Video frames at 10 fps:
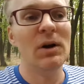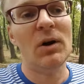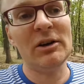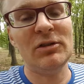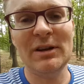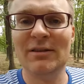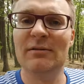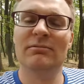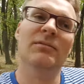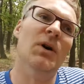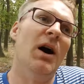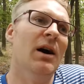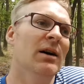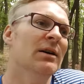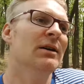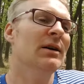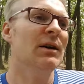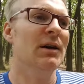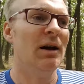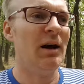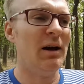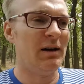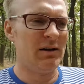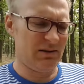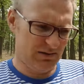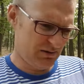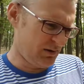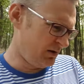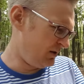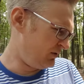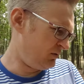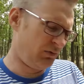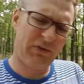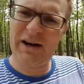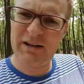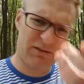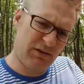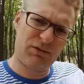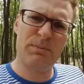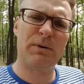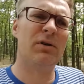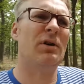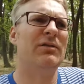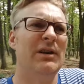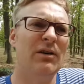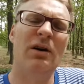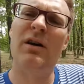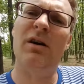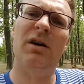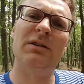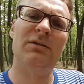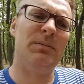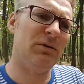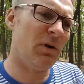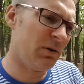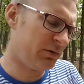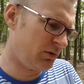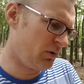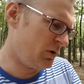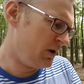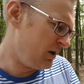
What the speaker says: Actually, yeah, to find supercars that are hot, but also